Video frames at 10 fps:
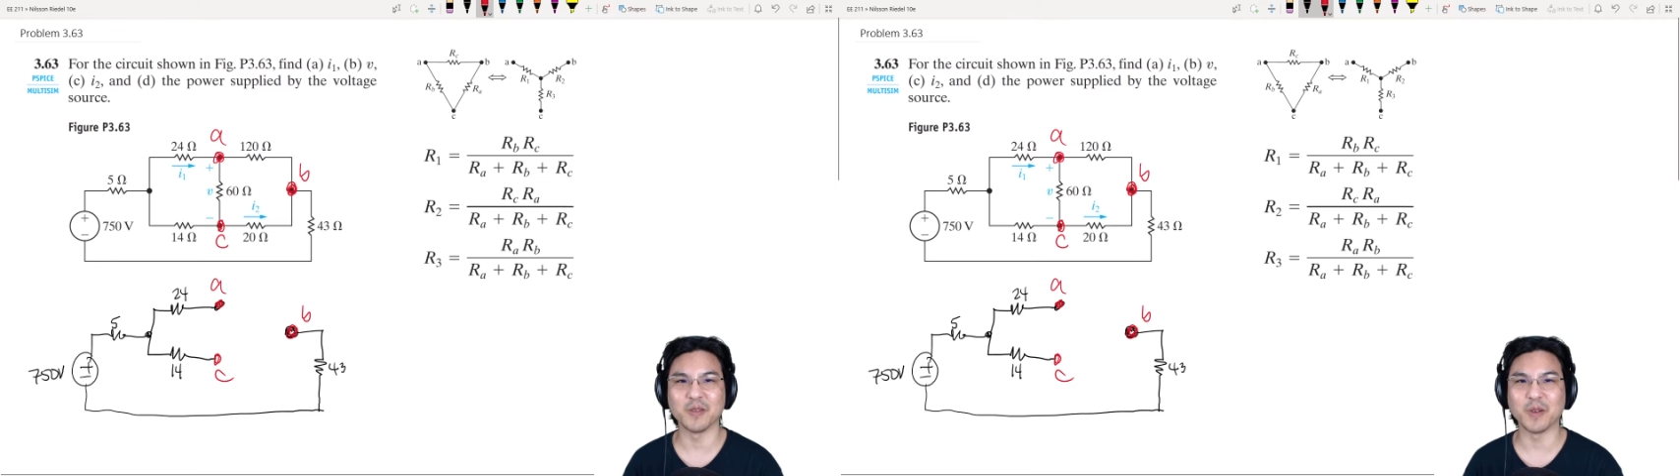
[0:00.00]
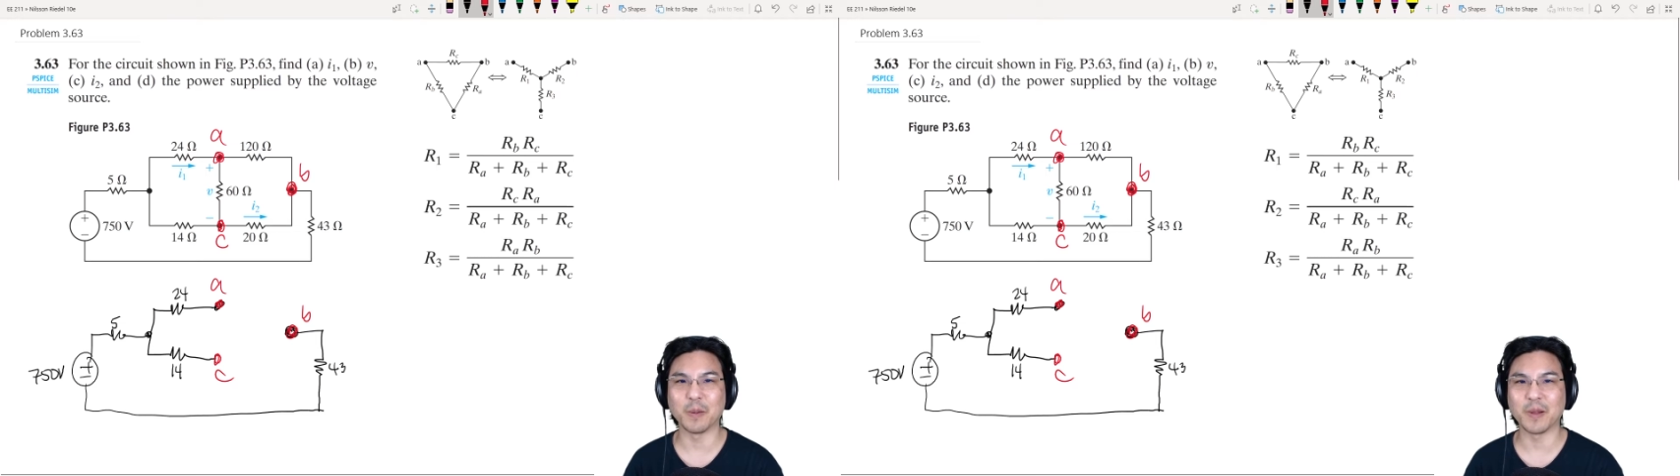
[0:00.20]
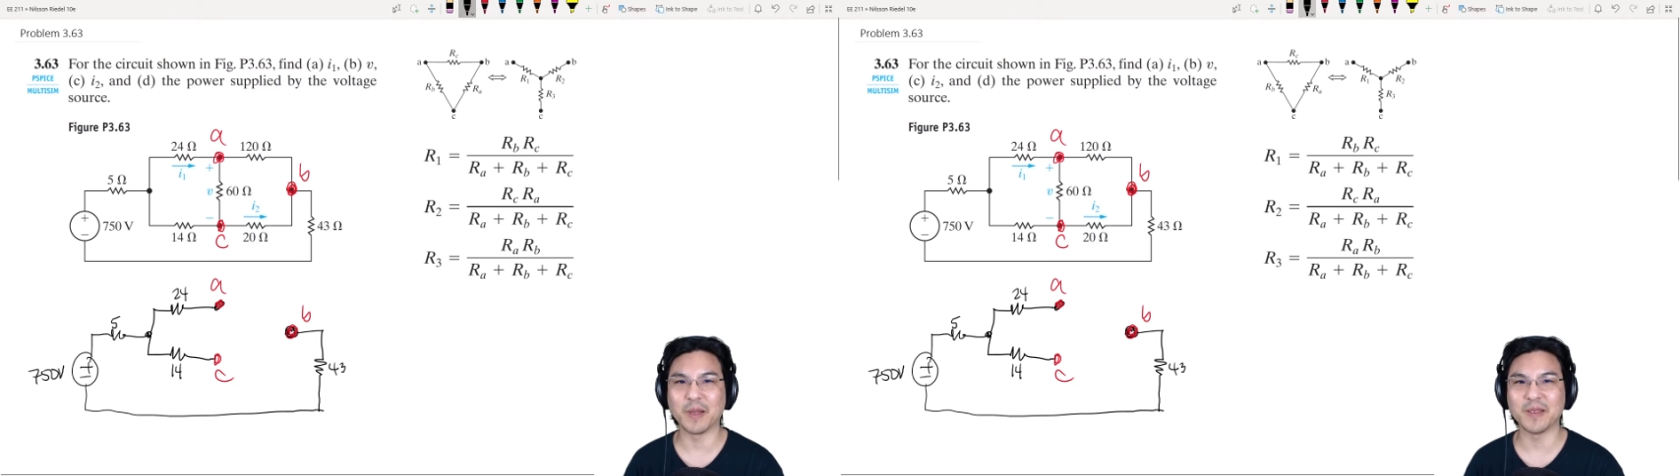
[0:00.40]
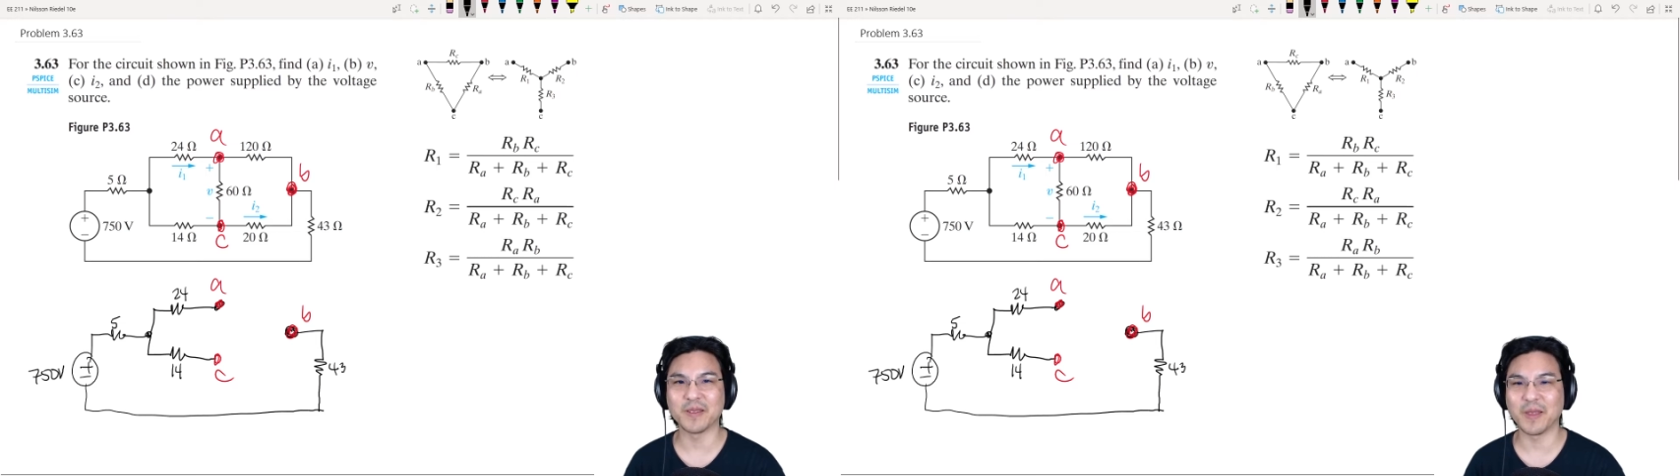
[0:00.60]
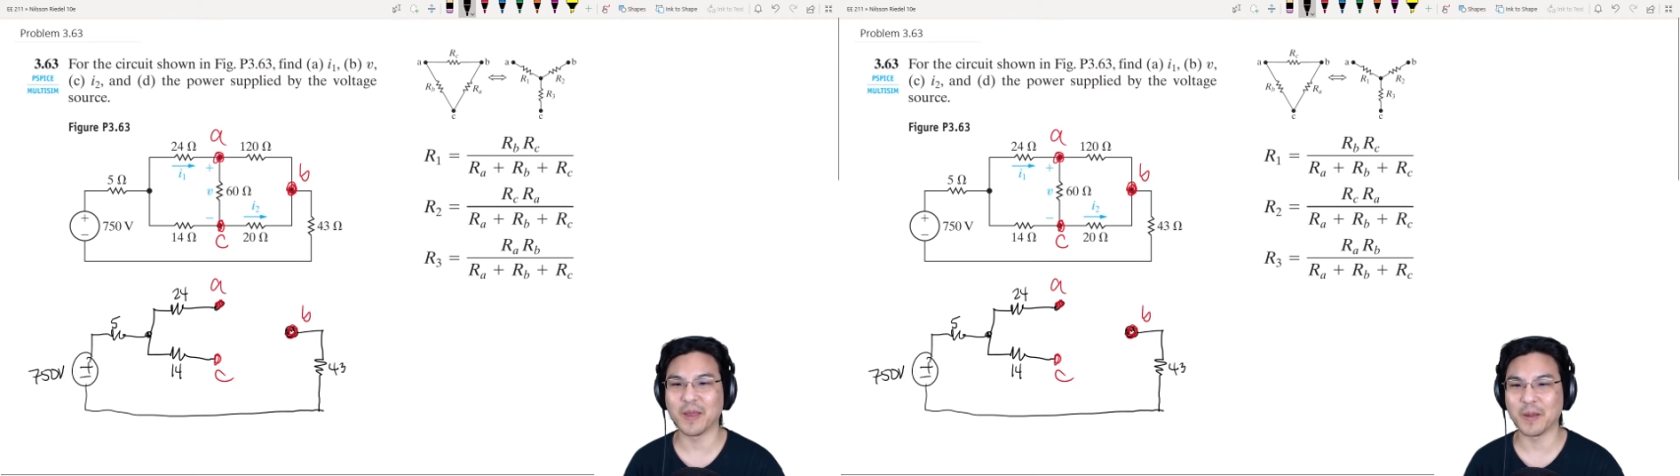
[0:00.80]

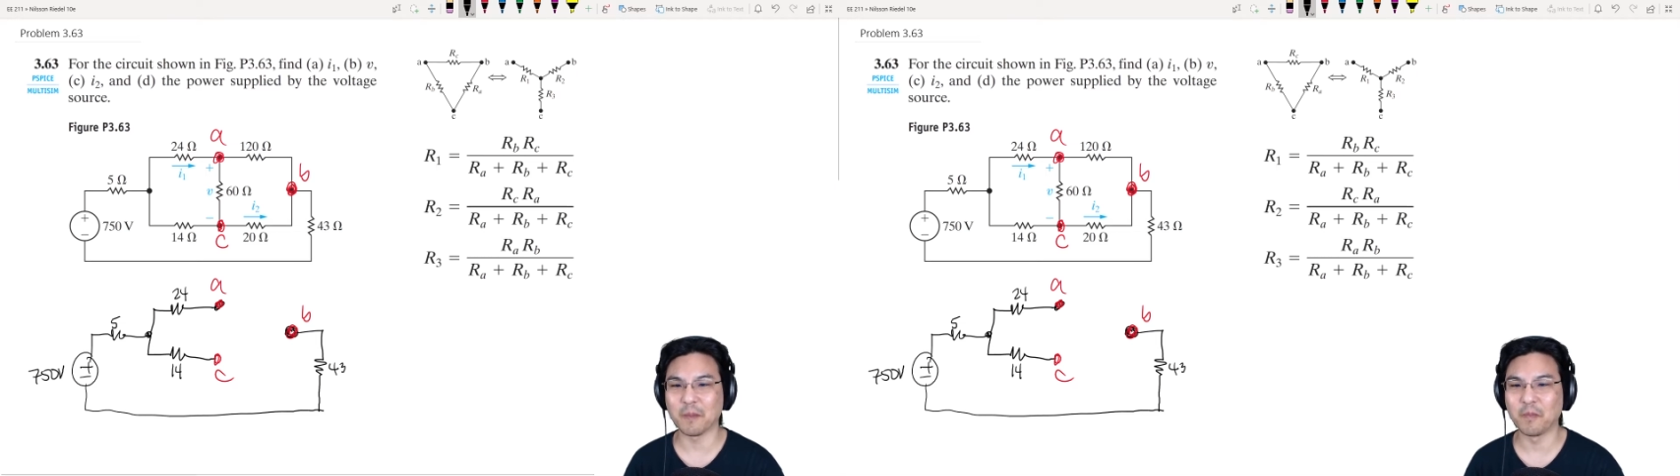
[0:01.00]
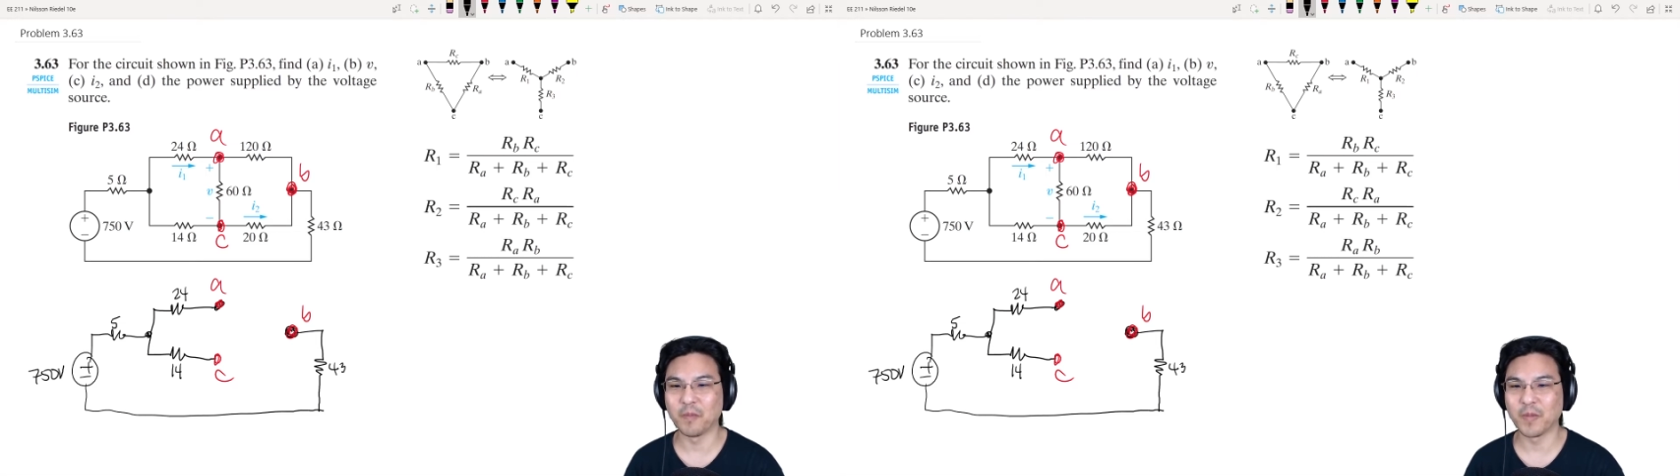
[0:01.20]
replace them